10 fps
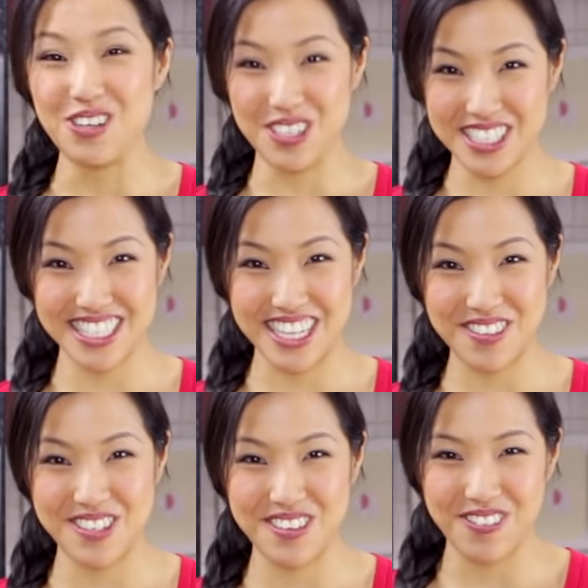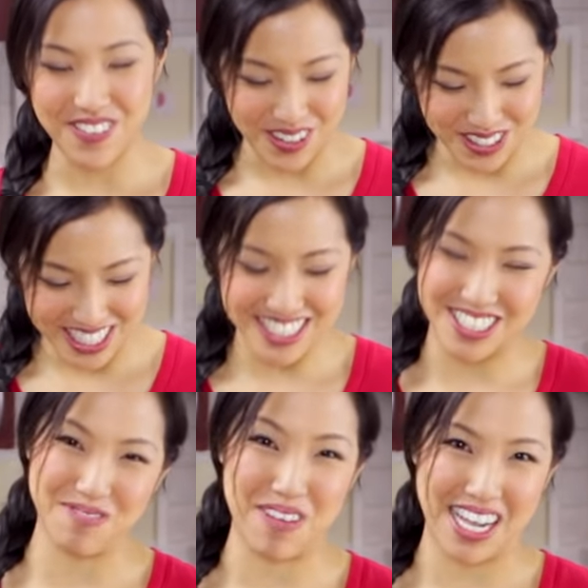Yours doesn't have to be frozen,
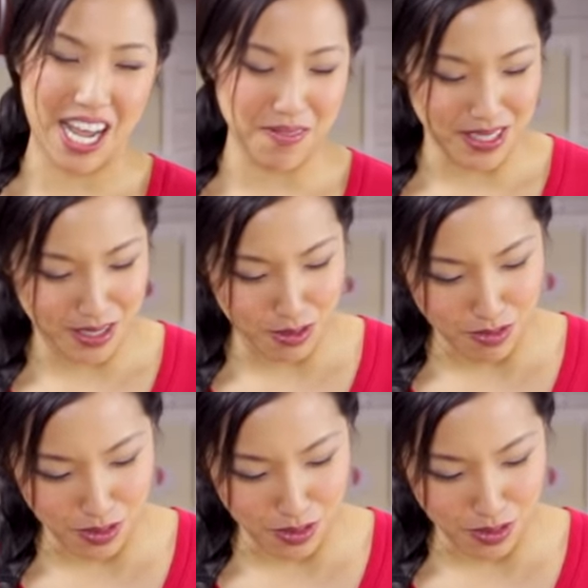just mine happens to be